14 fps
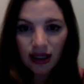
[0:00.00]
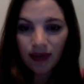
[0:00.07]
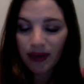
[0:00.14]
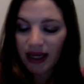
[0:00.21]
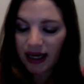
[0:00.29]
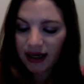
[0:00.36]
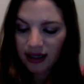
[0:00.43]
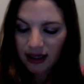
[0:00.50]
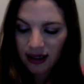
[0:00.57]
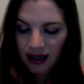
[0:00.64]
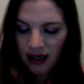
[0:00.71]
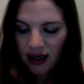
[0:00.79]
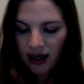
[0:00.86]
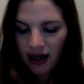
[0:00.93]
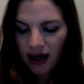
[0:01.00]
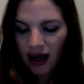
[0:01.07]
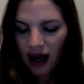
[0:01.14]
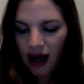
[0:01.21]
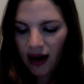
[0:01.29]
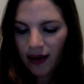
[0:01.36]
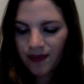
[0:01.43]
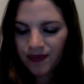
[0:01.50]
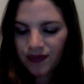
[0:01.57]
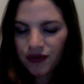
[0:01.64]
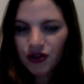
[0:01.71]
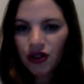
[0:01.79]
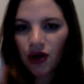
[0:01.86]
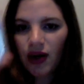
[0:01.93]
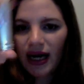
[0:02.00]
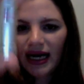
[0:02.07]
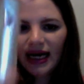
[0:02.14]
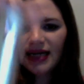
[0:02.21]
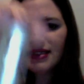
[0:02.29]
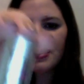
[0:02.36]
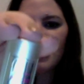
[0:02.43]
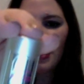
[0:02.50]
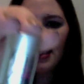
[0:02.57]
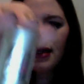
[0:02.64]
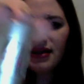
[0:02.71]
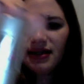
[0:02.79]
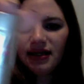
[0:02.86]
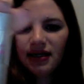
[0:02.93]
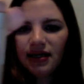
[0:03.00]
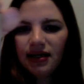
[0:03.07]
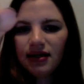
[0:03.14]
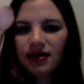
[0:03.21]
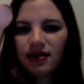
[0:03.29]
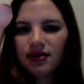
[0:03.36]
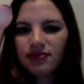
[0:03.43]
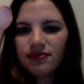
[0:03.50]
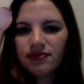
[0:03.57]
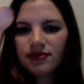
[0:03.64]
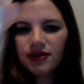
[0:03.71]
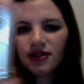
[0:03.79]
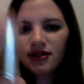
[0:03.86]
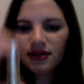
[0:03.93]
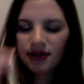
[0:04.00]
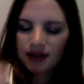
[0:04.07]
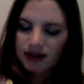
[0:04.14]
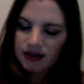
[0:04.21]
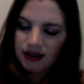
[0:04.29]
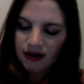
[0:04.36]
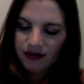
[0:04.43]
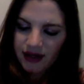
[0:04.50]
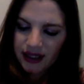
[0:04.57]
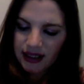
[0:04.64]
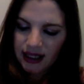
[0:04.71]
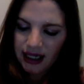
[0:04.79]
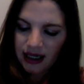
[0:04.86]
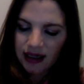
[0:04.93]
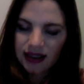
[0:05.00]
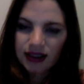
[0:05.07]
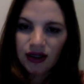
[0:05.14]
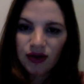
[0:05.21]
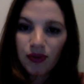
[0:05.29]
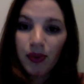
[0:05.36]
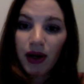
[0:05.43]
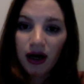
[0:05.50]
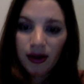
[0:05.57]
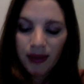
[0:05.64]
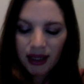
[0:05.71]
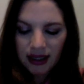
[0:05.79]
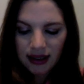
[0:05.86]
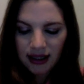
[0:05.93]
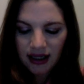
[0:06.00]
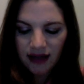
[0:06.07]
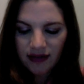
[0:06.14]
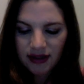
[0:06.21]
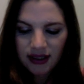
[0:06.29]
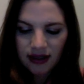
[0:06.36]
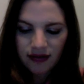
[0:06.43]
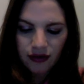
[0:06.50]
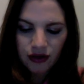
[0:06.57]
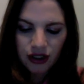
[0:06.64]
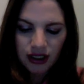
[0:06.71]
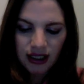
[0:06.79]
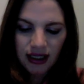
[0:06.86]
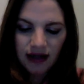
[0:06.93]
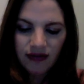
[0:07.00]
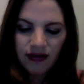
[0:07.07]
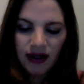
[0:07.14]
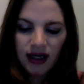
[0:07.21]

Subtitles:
my alley. So I had to get sorry for the glare. It's called Balm in Love instead of Rouge in Love.